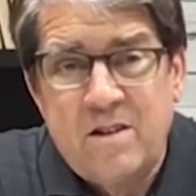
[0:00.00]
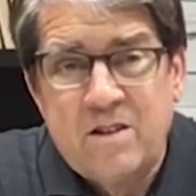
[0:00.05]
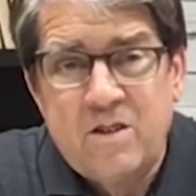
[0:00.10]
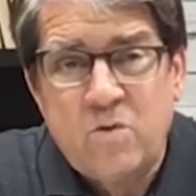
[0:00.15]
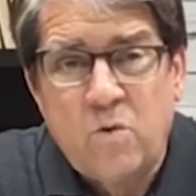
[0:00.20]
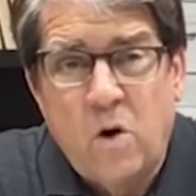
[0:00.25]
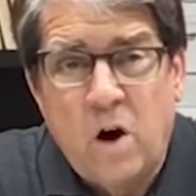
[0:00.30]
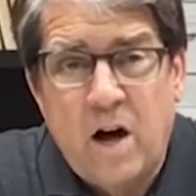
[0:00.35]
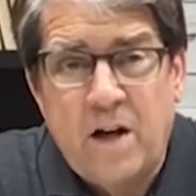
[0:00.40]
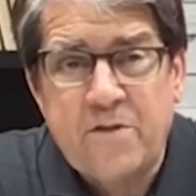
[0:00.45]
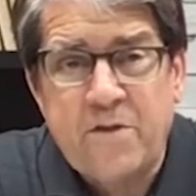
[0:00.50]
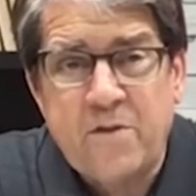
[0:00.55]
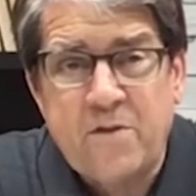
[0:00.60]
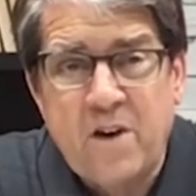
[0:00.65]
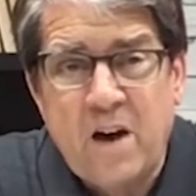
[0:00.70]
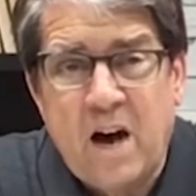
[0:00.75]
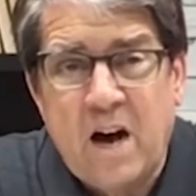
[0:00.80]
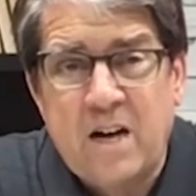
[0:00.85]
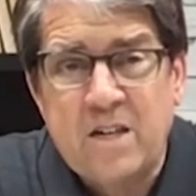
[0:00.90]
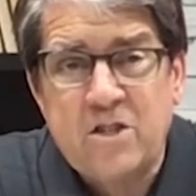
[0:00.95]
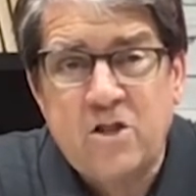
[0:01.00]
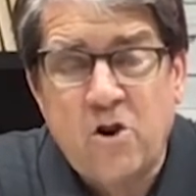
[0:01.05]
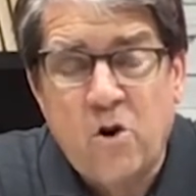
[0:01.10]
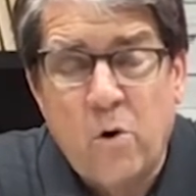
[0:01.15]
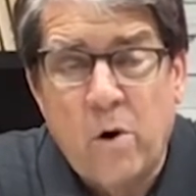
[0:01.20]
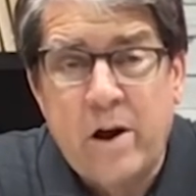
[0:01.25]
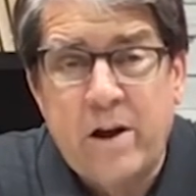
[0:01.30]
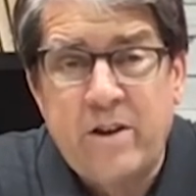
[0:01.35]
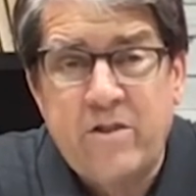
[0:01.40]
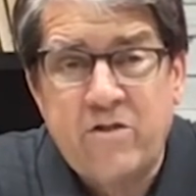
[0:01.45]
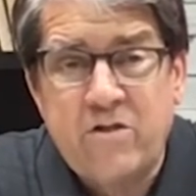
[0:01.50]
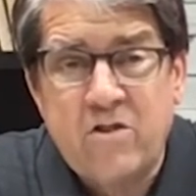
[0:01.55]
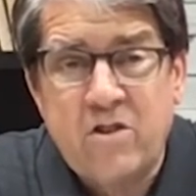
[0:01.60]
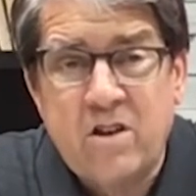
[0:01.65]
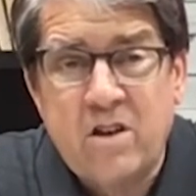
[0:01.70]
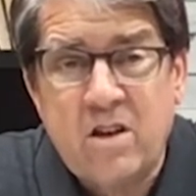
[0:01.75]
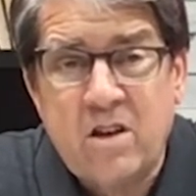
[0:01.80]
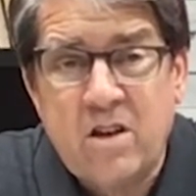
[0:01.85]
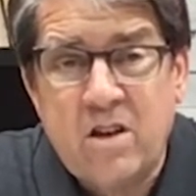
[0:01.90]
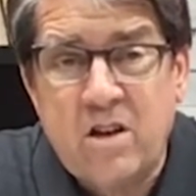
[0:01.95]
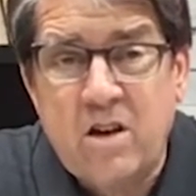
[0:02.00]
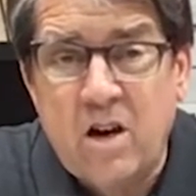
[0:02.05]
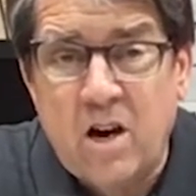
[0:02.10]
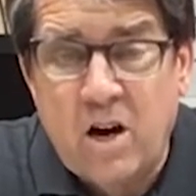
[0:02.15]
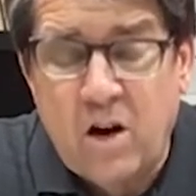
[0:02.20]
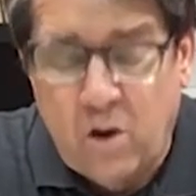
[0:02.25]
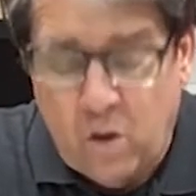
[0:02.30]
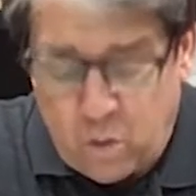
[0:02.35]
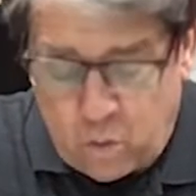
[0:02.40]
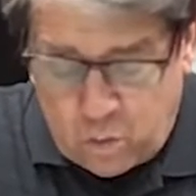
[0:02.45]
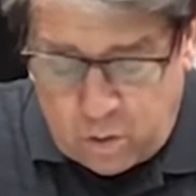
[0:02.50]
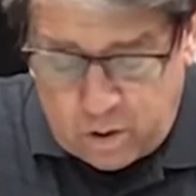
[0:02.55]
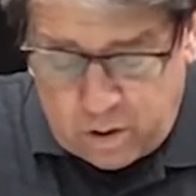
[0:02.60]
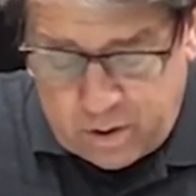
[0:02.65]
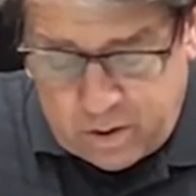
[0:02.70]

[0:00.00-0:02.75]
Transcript: swath of God's grace go?